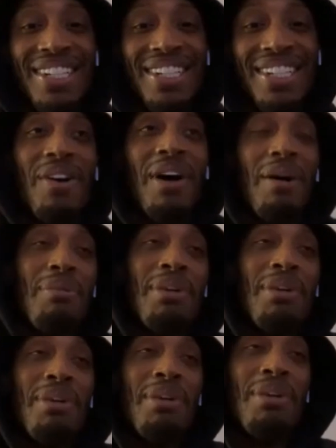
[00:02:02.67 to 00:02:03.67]
So I
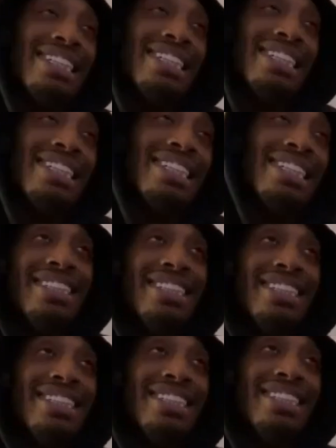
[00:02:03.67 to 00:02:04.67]
mean,
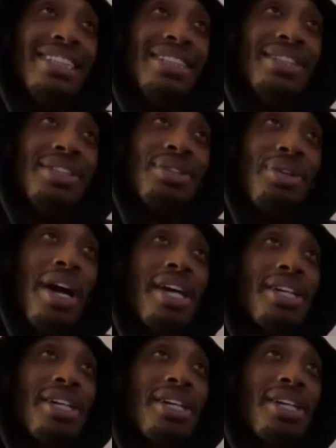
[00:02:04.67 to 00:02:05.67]

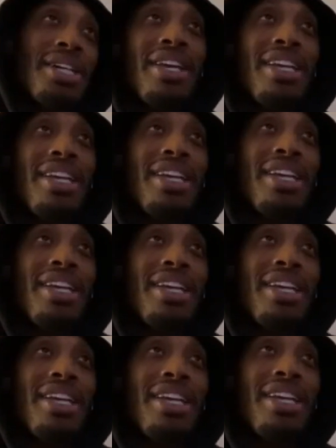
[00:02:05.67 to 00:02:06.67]
trash talking
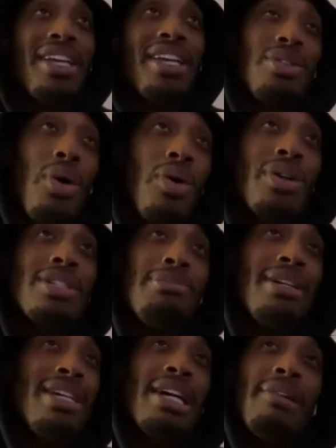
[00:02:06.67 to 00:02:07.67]
stories
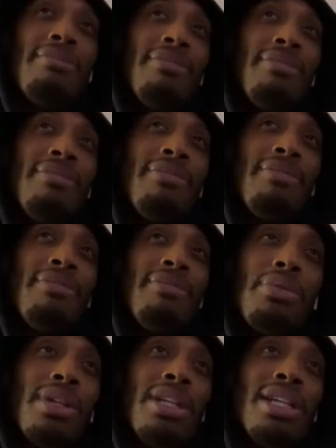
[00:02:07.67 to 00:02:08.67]
towards me, I
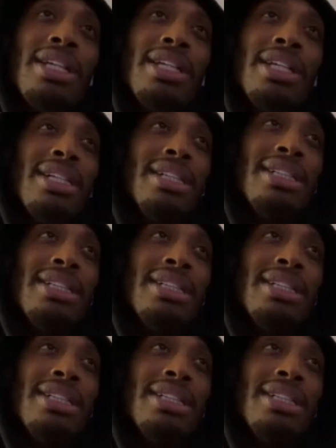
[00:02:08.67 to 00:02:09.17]
haven't really